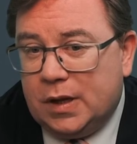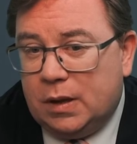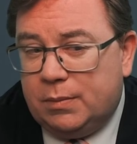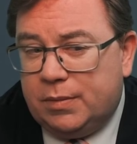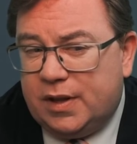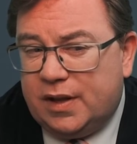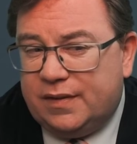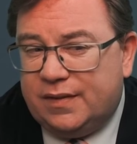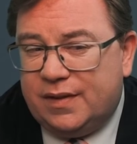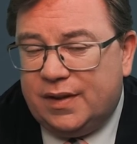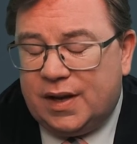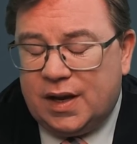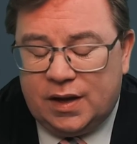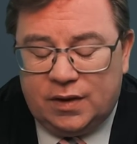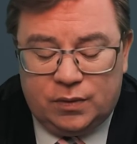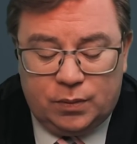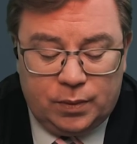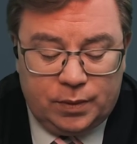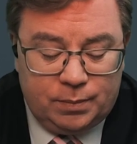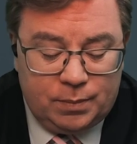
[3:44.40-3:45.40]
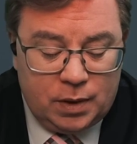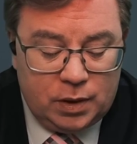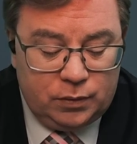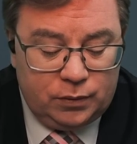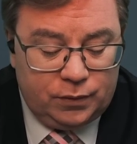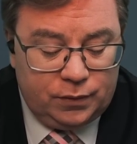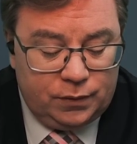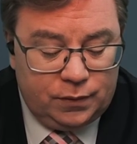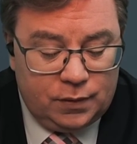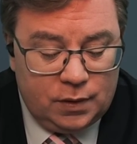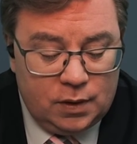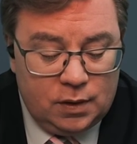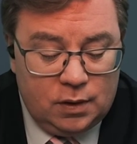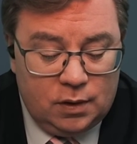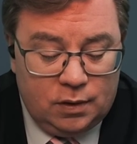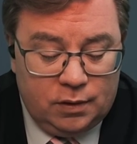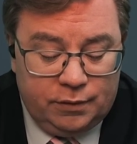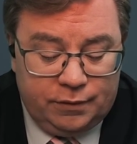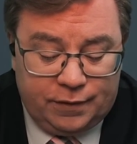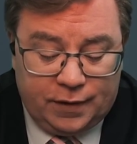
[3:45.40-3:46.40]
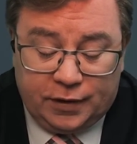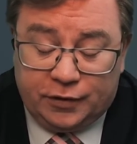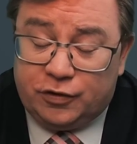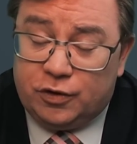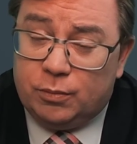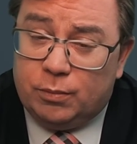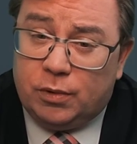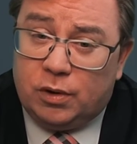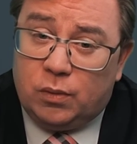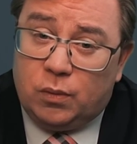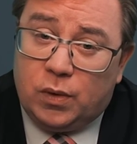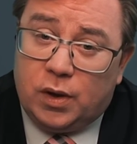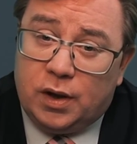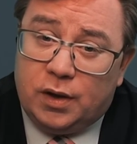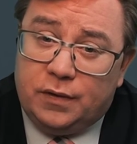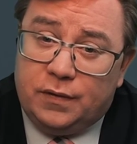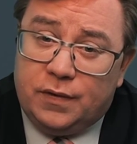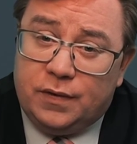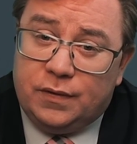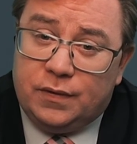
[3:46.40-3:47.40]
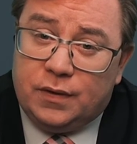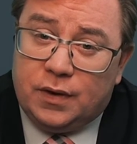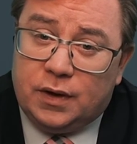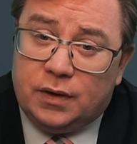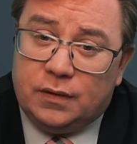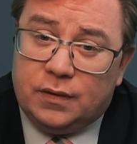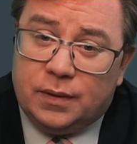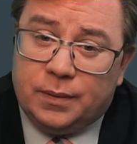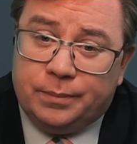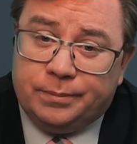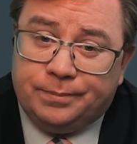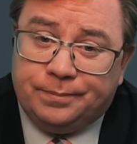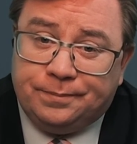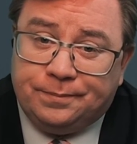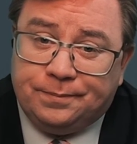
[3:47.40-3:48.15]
But that's the case with most fashionable words, isn't it?